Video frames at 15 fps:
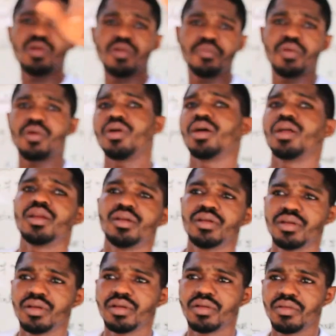will boil
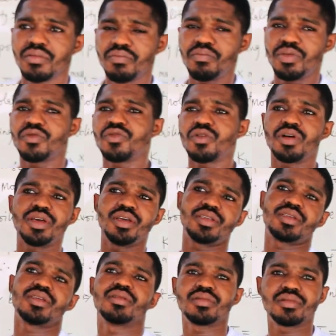before
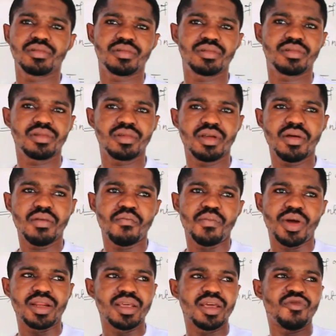it.
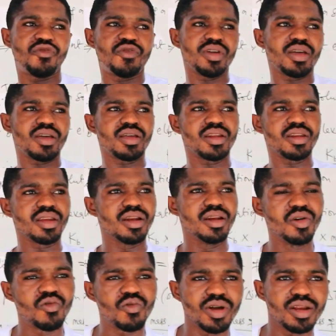But if the
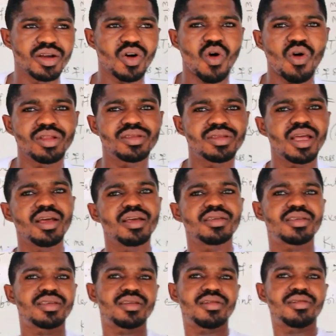liquid
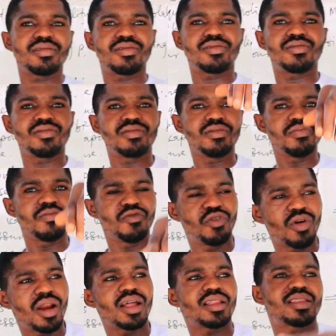contains
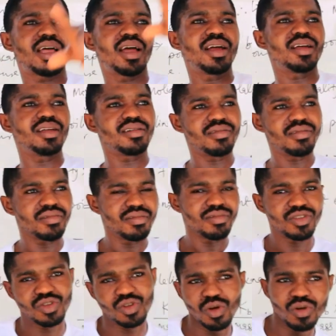volatile
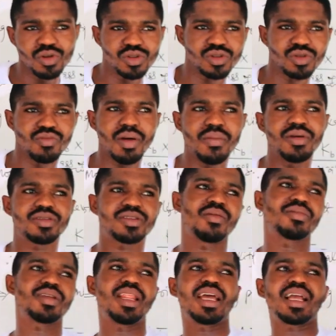solutes, maybe
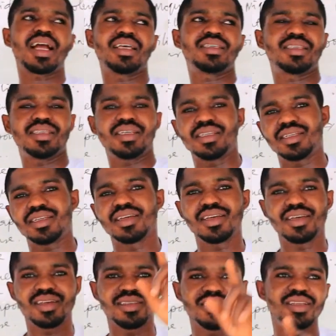something like acid,
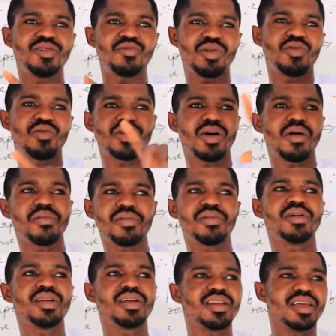
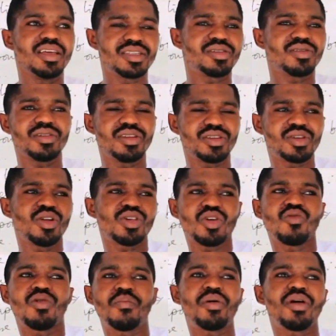the
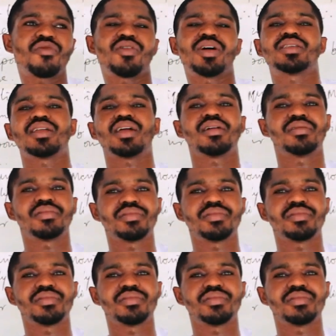solution will boil faster.